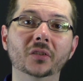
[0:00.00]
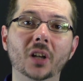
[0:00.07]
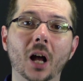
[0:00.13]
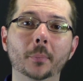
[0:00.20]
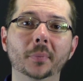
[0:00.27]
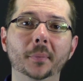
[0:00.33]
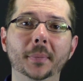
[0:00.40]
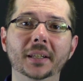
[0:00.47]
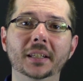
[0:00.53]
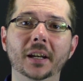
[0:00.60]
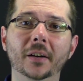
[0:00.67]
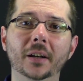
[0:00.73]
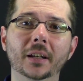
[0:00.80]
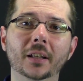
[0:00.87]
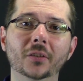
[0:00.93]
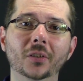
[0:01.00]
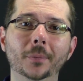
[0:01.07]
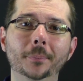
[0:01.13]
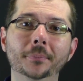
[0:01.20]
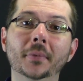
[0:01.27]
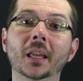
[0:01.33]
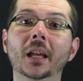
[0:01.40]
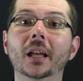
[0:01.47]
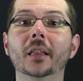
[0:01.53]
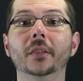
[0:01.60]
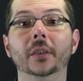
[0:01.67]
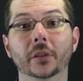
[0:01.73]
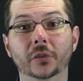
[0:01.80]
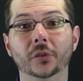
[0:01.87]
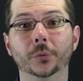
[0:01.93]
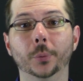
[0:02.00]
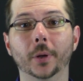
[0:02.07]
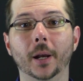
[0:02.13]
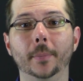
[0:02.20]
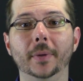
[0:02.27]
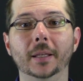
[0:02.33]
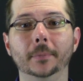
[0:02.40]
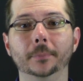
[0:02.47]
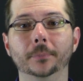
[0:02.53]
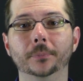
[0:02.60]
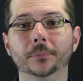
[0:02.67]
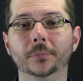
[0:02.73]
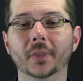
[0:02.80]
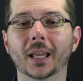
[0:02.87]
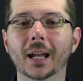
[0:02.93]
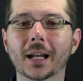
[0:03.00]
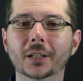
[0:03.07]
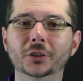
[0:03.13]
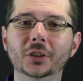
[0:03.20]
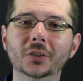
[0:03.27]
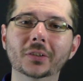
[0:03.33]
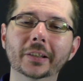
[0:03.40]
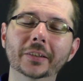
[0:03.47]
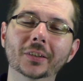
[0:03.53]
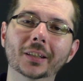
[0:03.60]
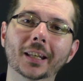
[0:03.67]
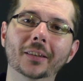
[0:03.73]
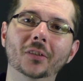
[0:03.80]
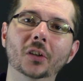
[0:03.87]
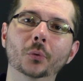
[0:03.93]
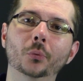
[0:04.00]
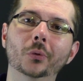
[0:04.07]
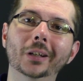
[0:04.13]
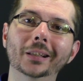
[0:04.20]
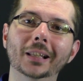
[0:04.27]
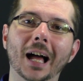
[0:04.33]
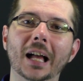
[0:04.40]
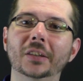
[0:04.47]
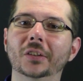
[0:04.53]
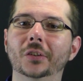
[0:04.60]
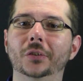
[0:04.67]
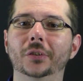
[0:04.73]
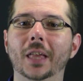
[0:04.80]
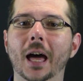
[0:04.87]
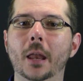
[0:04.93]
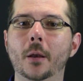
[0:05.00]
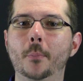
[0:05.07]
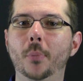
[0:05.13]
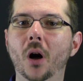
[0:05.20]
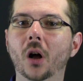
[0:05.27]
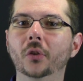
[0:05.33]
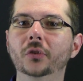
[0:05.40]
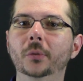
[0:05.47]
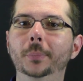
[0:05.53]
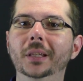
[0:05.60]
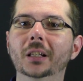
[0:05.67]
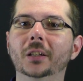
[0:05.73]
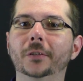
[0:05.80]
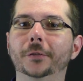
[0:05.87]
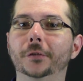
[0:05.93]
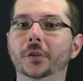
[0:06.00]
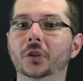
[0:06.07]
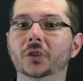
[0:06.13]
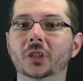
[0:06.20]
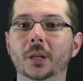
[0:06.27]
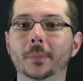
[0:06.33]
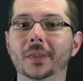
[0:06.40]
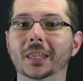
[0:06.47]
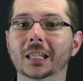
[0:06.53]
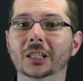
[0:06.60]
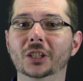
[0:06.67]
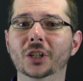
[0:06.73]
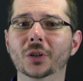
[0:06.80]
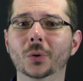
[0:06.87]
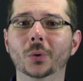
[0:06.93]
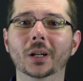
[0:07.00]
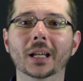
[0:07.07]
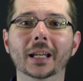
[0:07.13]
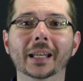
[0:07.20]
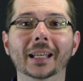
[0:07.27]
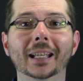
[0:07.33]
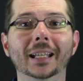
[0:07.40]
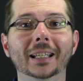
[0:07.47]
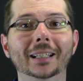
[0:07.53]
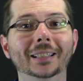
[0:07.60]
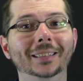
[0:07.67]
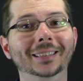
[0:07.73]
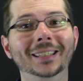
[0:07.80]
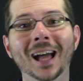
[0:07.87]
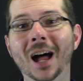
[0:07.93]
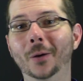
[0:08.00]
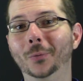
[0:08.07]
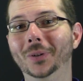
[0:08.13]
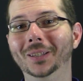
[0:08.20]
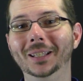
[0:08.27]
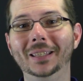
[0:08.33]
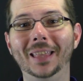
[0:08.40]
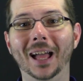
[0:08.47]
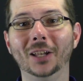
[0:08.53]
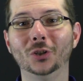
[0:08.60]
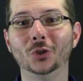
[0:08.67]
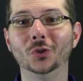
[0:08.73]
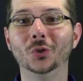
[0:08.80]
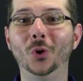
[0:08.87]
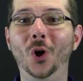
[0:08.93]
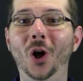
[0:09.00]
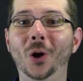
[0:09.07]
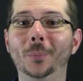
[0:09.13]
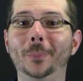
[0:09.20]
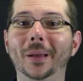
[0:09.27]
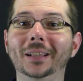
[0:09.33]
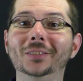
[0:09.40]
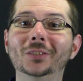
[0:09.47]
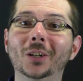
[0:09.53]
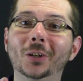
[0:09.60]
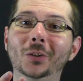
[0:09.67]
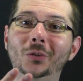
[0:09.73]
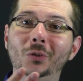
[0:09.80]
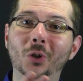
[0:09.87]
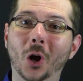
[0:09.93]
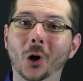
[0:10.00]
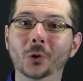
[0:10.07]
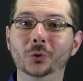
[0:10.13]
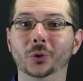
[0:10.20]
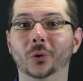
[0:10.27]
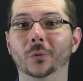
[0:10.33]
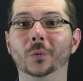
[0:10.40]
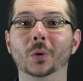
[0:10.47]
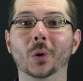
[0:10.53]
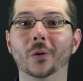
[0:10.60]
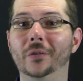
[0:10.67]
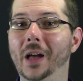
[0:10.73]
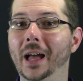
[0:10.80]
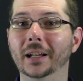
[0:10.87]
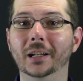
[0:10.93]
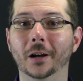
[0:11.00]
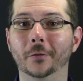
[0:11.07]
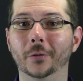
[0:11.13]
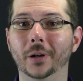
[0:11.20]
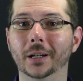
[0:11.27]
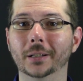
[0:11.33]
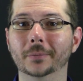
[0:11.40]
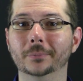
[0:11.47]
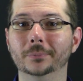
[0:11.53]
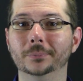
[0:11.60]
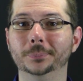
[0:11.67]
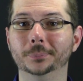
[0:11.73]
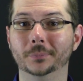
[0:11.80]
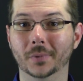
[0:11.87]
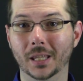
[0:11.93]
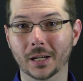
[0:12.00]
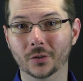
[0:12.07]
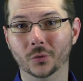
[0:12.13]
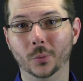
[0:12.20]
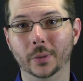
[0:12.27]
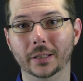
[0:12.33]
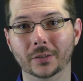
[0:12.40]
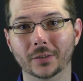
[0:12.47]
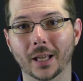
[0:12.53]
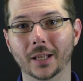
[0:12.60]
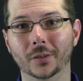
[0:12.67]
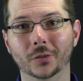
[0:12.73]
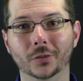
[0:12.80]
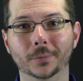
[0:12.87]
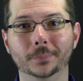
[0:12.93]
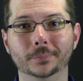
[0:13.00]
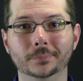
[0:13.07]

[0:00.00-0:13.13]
complementarianism, this is what I mean. Just listen as he realizes that Paul's appeal in 1 Timothy 2 is not really that strong based on his cultural view of head covering. Here's what he says.